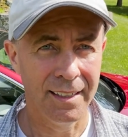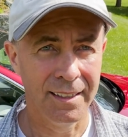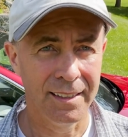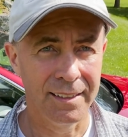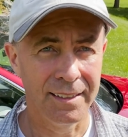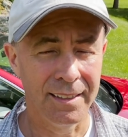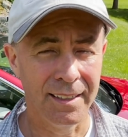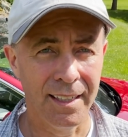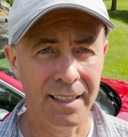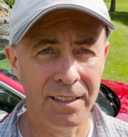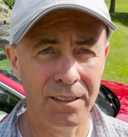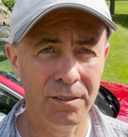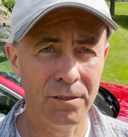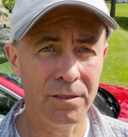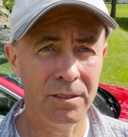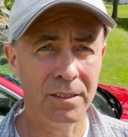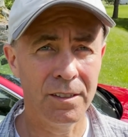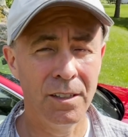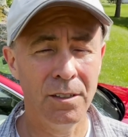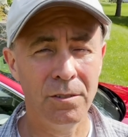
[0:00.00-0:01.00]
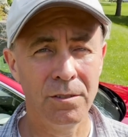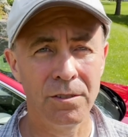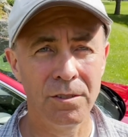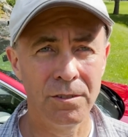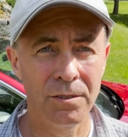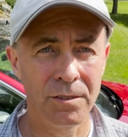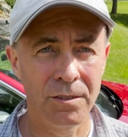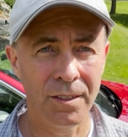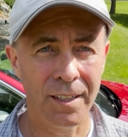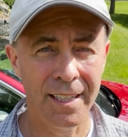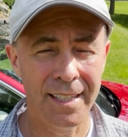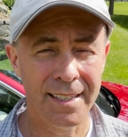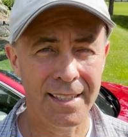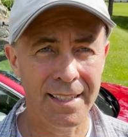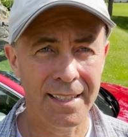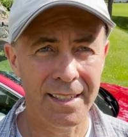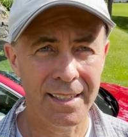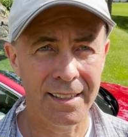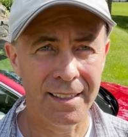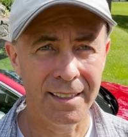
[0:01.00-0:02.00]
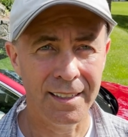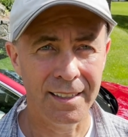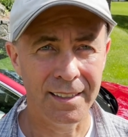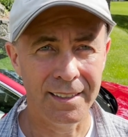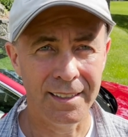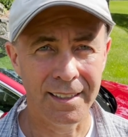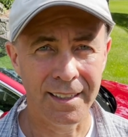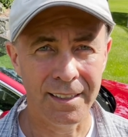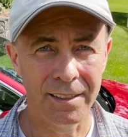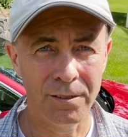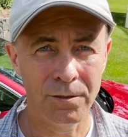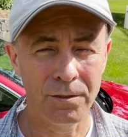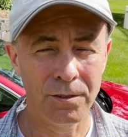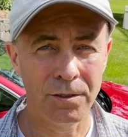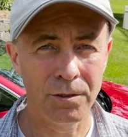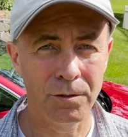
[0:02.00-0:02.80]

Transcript: Did I go too crazy? Did I do too